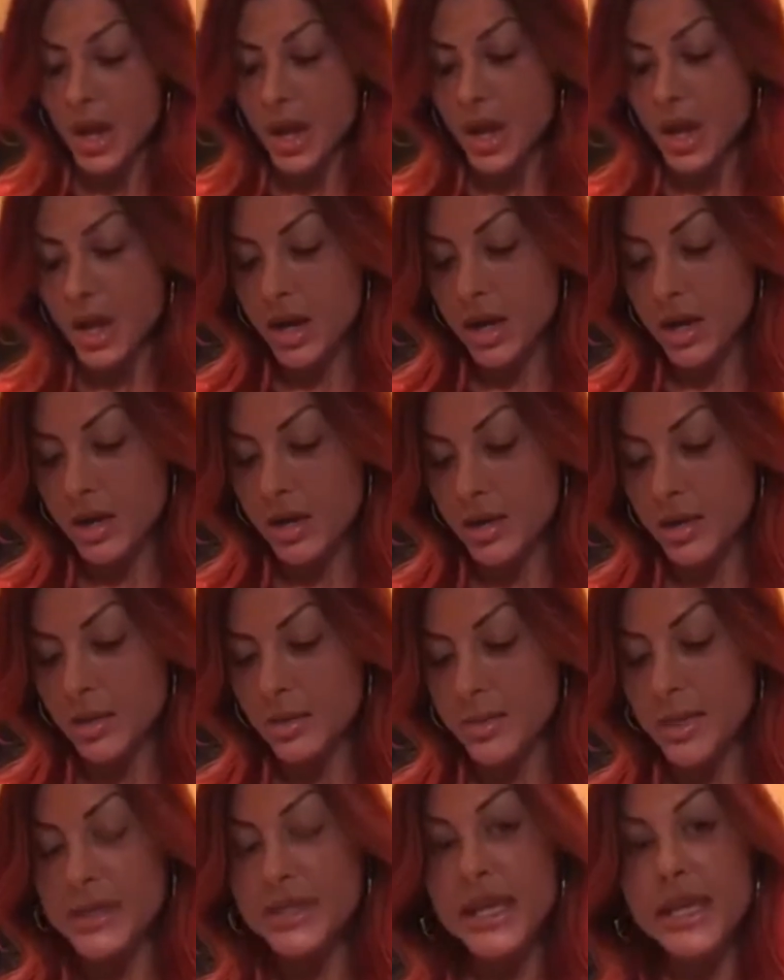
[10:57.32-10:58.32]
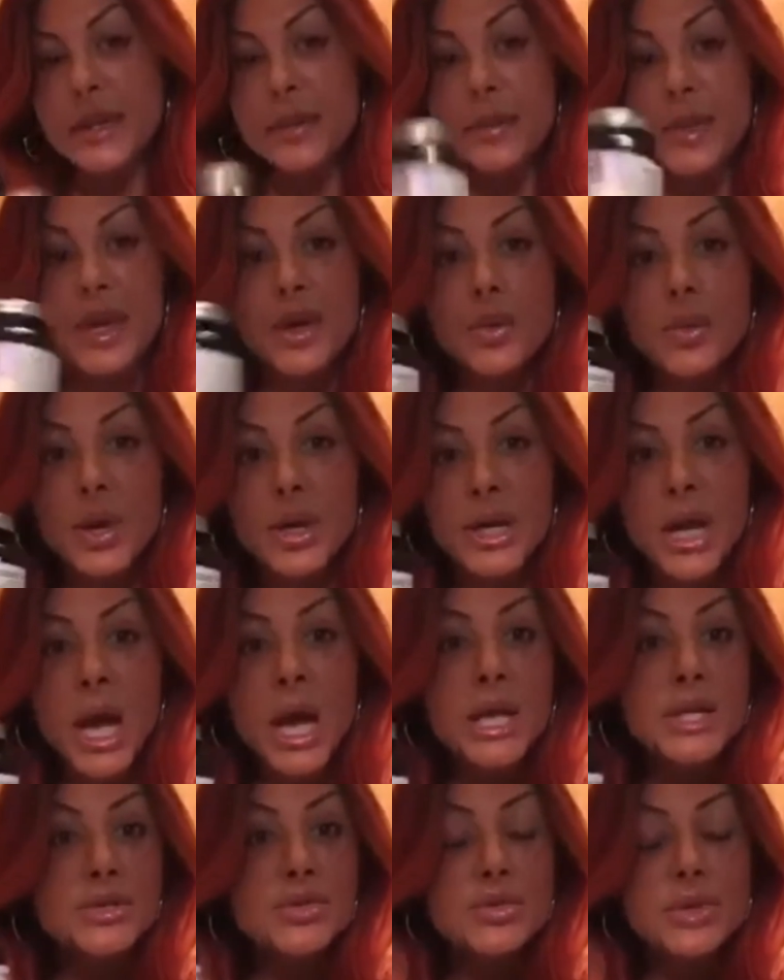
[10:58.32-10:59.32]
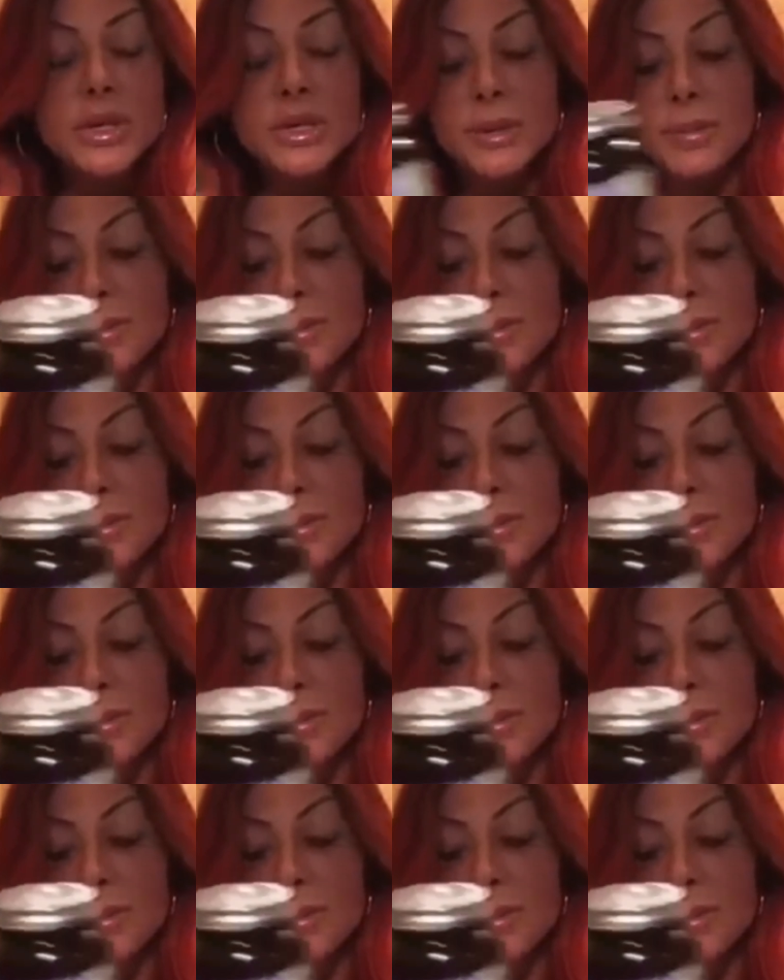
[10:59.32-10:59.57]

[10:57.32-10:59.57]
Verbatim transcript: Um, I take a B100,